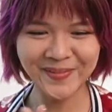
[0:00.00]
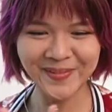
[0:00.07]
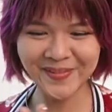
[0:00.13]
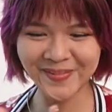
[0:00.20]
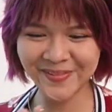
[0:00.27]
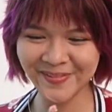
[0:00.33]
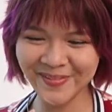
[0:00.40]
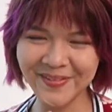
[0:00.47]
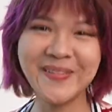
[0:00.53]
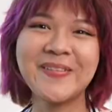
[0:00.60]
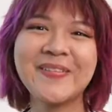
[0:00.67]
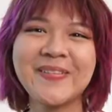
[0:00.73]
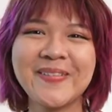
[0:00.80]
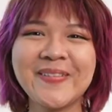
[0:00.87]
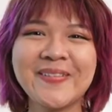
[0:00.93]

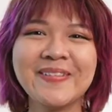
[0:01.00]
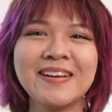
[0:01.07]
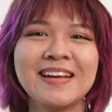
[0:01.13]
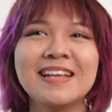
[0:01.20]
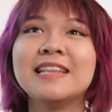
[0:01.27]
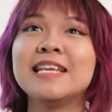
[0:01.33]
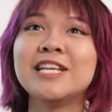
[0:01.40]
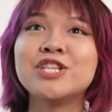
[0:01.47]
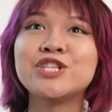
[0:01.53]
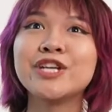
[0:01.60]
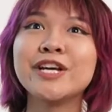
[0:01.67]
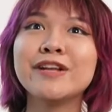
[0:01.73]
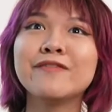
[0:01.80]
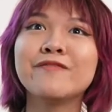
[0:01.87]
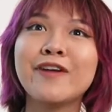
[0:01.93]
Woo!
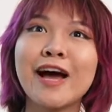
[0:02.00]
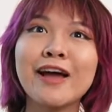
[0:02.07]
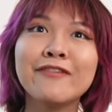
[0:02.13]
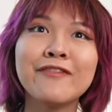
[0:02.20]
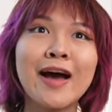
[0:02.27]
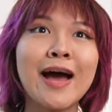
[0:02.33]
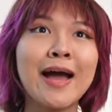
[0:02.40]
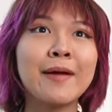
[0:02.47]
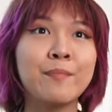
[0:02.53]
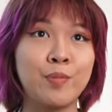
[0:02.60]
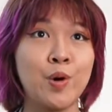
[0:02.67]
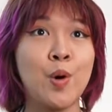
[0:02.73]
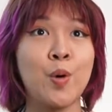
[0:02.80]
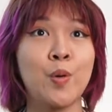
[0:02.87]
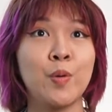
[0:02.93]
Legion 5i
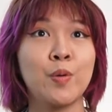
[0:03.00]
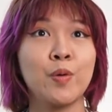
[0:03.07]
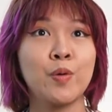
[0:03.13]
Pro